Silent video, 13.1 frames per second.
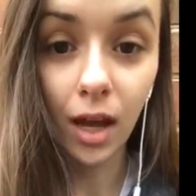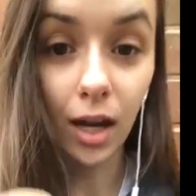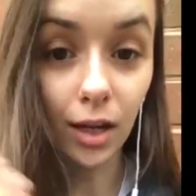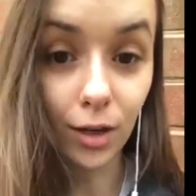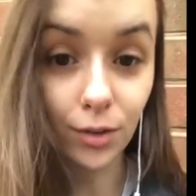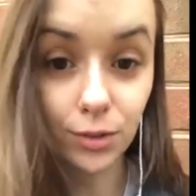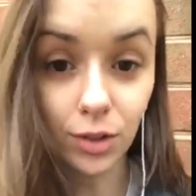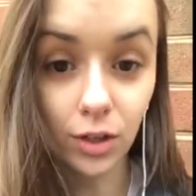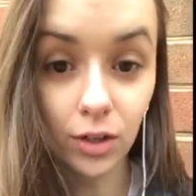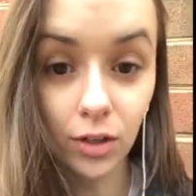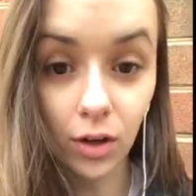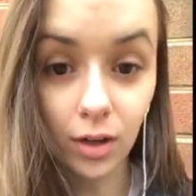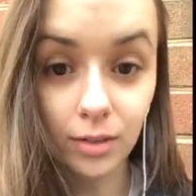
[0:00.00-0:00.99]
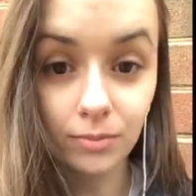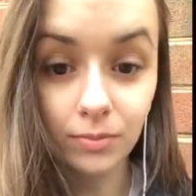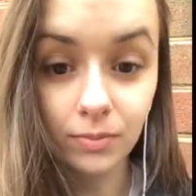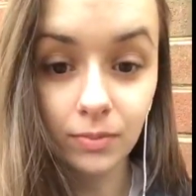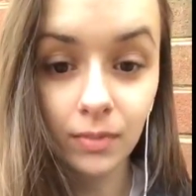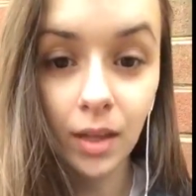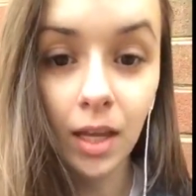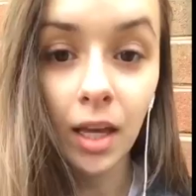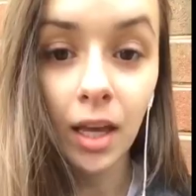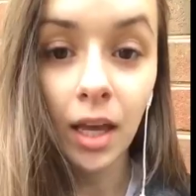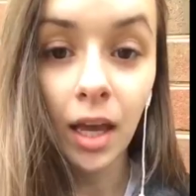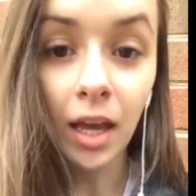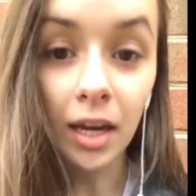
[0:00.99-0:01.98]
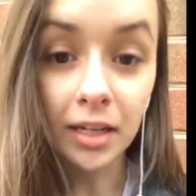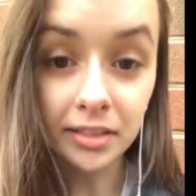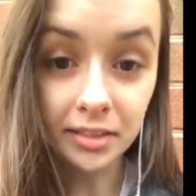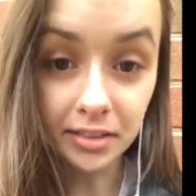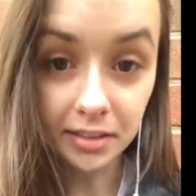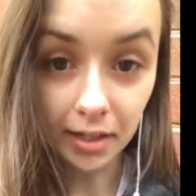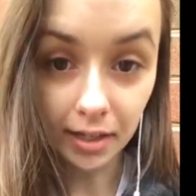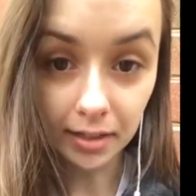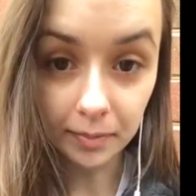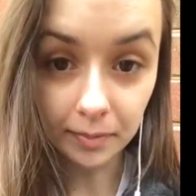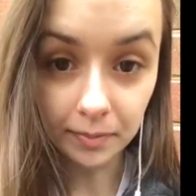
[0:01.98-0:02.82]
I go to turn it on, and it's dead.